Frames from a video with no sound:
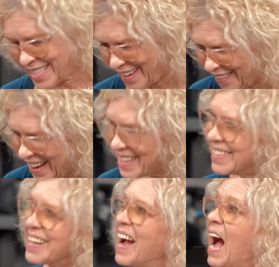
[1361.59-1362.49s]
So
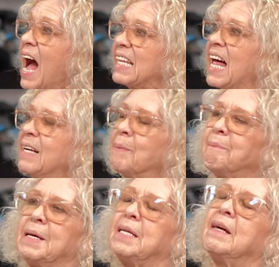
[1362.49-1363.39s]
I I like
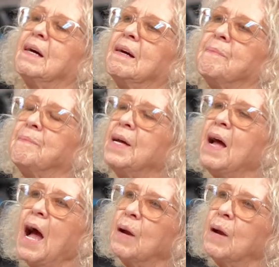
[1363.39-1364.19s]
them, but um,